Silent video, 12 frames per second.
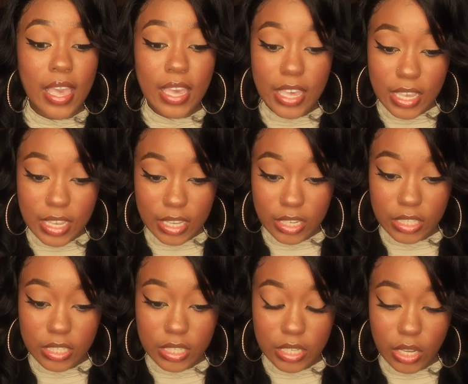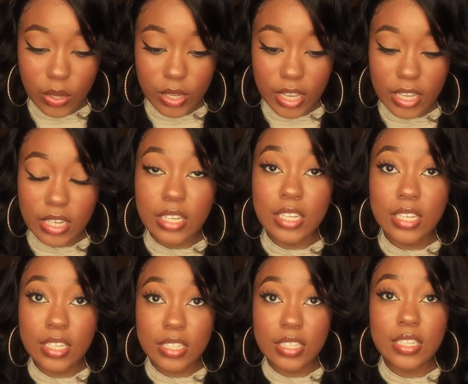and, okay,
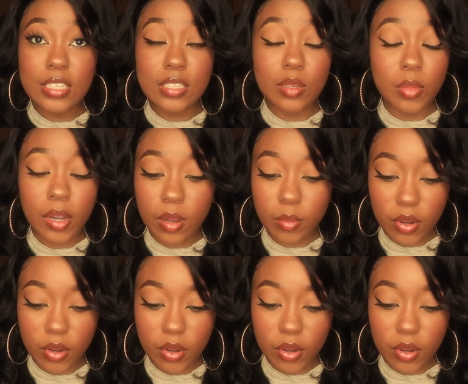this, this is the bomb